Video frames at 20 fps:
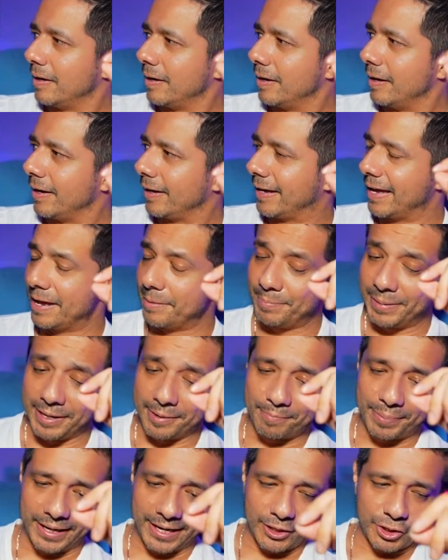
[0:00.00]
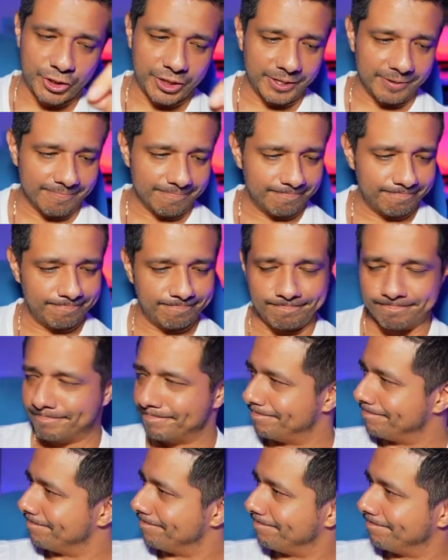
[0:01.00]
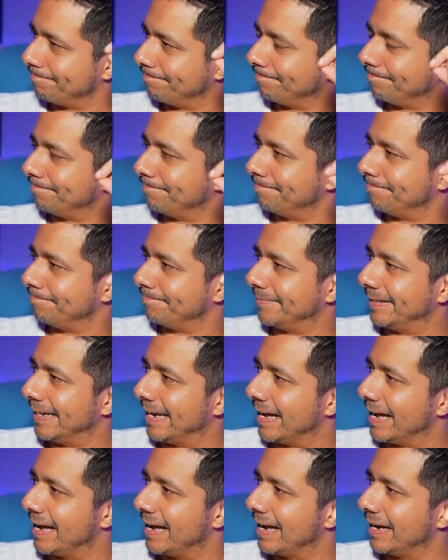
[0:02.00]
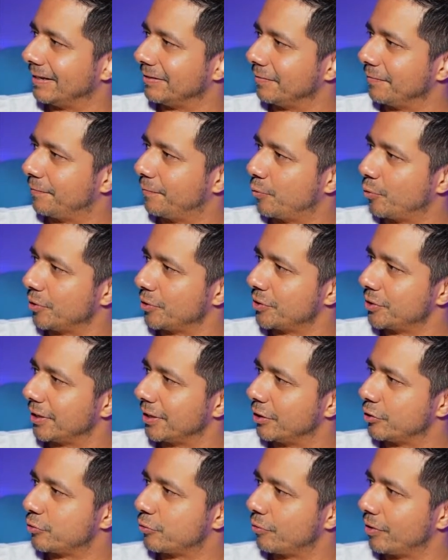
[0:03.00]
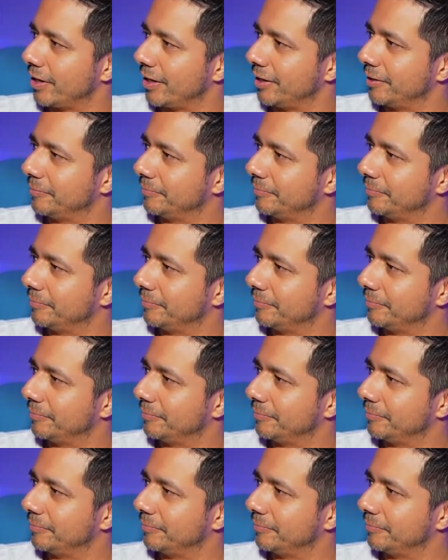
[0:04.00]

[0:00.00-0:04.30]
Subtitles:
Again, being patient, not forcing a trade,